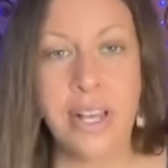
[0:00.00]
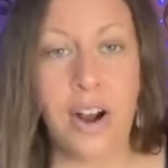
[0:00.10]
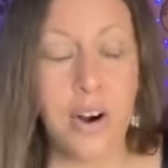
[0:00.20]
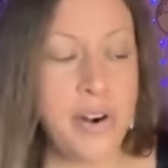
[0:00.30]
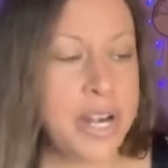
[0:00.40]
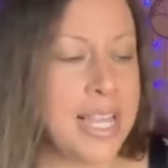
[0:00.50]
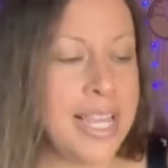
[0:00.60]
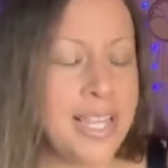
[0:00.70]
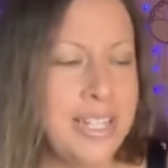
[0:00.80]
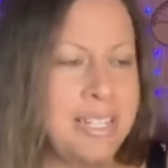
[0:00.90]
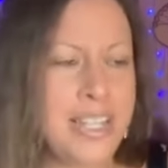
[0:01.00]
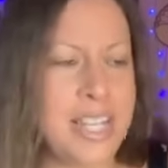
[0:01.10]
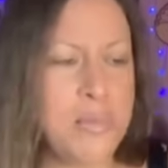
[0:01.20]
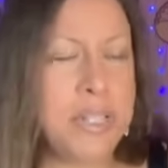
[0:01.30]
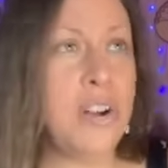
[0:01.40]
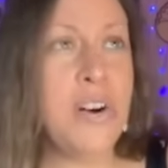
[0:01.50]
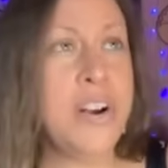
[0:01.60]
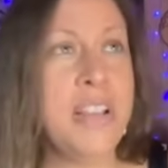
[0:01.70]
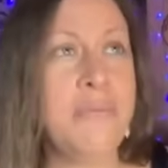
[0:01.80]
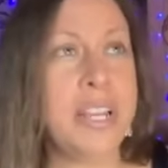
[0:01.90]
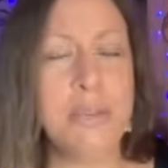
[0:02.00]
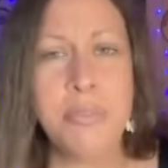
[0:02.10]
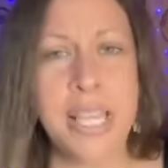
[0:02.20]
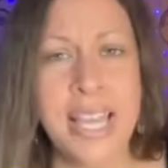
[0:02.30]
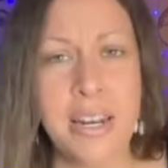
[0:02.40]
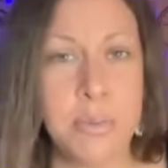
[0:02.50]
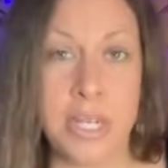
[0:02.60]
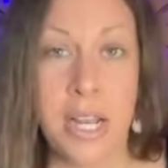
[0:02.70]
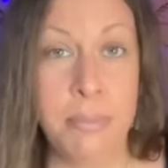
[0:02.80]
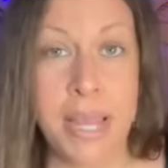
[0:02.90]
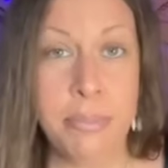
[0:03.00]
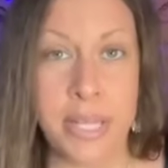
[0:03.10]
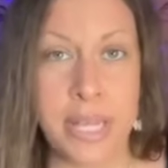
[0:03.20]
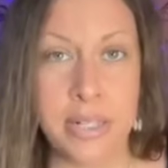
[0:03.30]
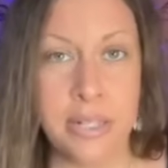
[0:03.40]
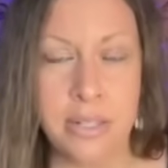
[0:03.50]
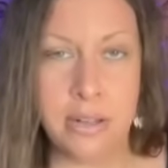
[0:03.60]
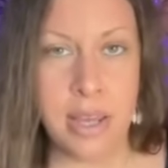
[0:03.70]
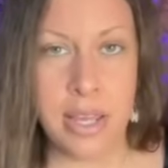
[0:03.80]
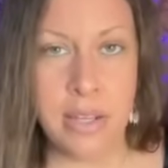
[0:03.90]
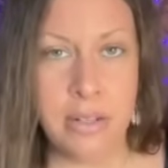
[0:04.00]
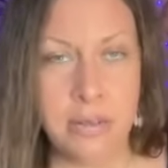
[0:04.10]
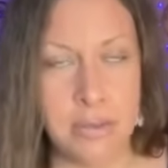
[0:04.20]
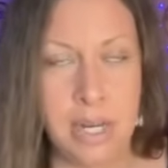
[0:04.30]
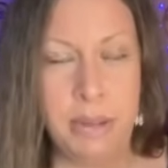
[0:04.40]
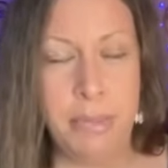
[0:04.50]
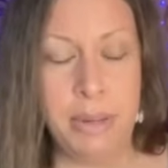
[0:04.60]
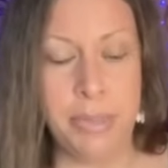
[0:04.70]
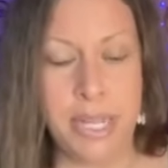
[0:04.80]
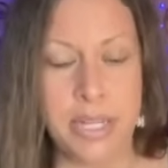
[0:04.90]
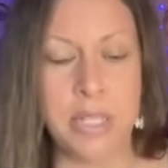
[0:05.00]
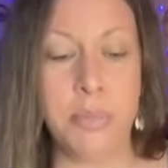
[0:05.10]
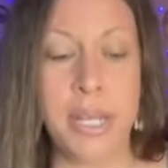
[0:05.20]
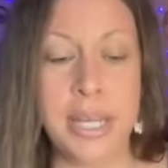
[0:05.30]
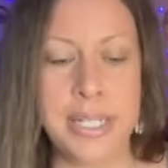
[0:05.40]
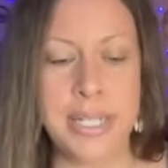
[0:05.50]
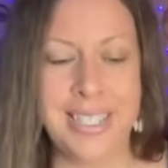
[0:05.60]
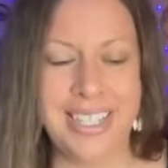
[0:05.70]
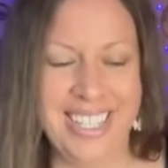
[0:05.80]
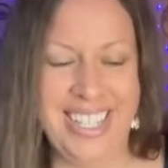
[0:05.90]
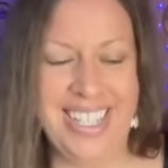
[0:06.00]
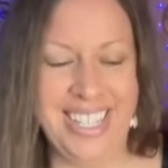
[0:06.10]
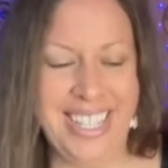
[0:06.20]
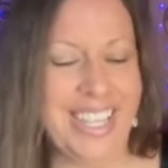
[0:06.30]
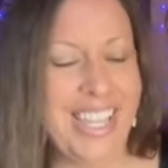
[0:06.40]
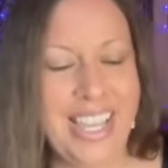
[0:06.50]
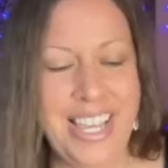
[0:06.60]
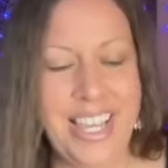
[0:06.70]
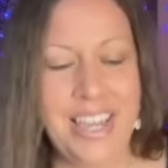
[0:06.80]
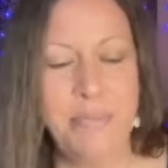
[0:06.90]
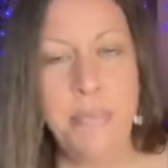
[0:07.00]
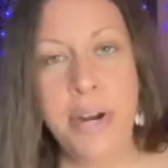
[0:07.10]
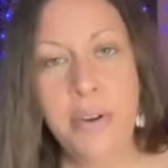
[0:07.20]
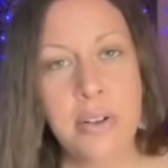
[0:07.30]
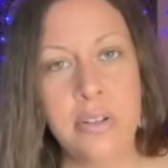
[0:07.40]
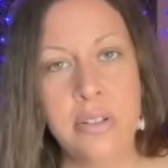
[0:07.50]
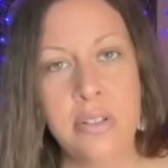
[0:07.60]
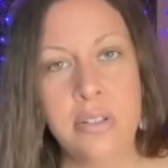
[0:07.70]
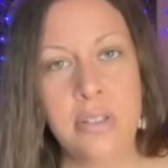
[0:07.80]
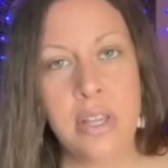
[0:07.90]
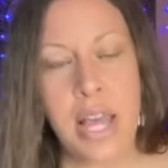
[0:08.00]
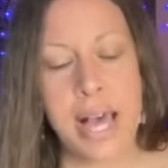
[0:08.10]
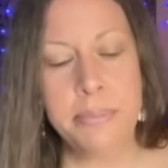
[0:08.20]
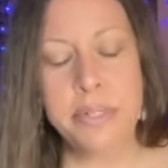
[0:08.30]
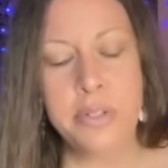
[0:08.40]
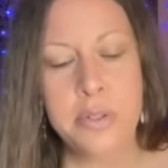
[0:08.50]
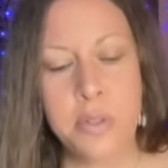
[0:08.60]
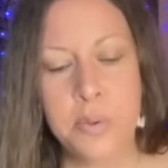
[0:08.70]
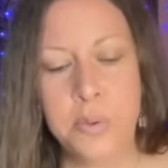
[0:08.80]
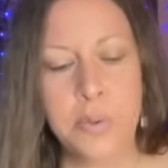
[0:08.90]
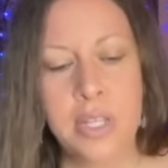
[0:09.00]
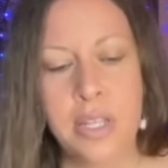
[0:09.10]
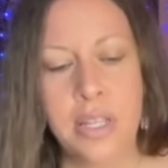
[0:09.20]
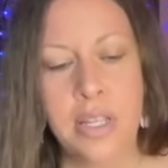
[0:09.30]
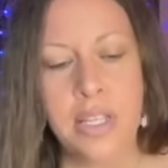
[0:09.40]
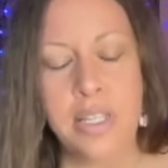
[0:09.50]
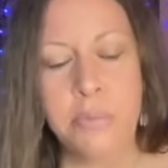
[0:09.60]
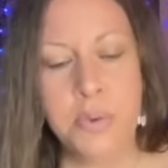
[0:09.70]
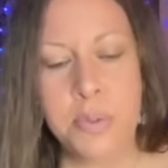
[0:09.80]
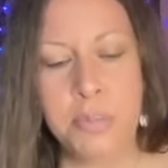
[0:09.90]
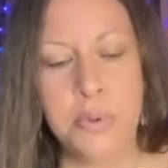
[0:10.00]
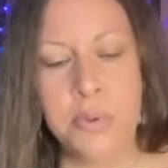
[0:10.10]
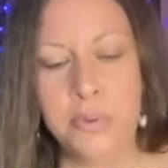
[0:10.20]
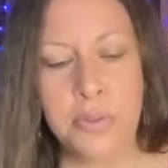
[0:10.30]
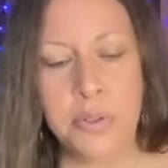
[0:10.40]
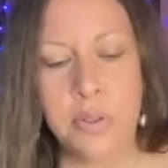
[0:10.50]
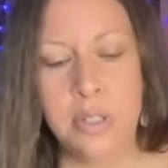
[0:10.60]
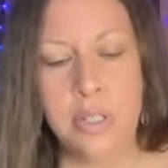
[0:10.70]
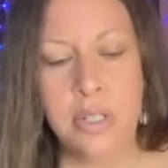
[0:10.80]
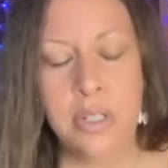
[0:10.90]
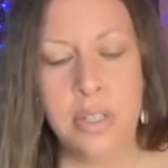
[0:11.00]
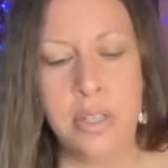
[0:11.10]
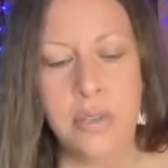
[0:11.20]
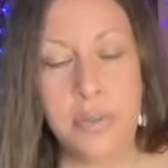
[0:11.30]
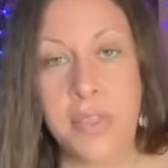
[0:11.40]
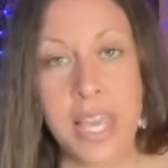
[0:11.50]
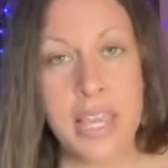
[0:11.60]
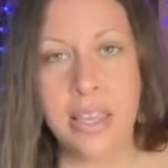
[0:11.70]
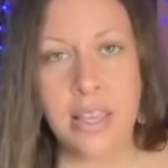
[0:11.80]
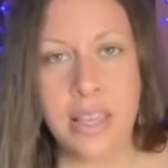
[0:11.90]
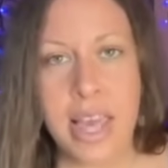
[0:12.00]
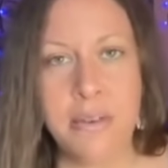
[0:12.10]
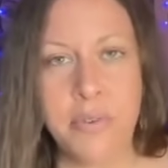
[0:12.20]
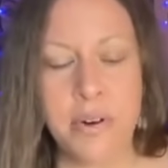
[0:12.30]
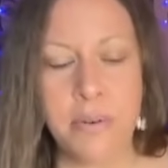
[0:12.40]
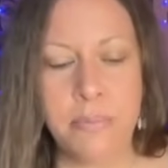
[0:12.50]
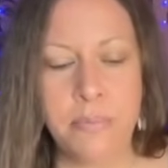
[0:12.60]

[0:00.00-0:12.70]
it was already fucking planned. It was not in my plans, okay? Well, not my plans, but miracle, absolute, the most beautiful thing ever.